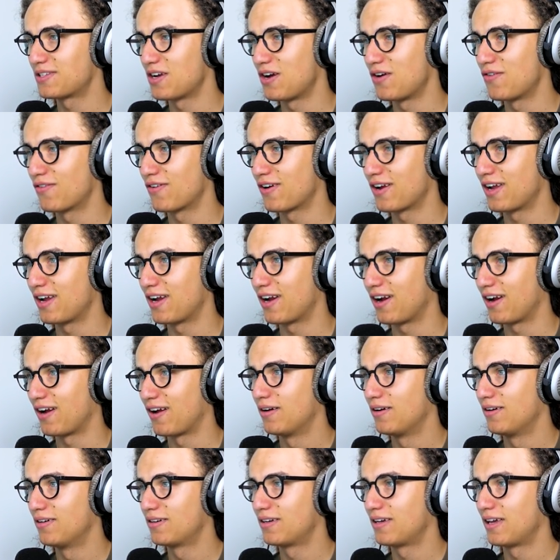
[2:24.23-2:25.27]
over here.
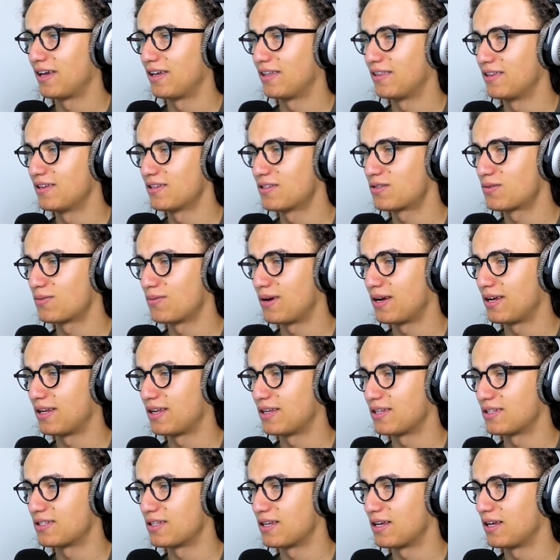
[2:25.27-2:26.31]
Okay, this way,
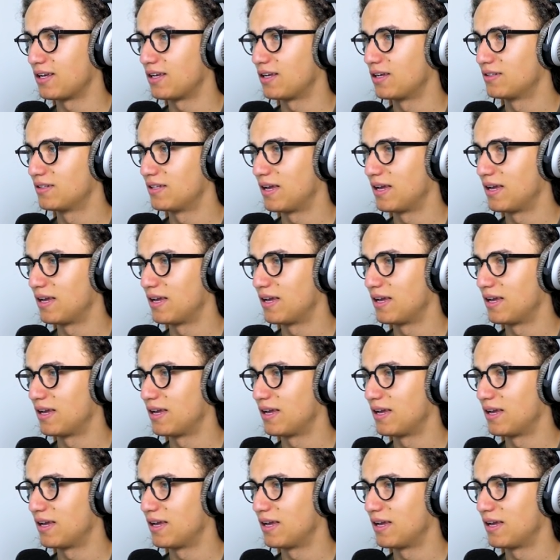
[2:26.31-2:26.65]
they say.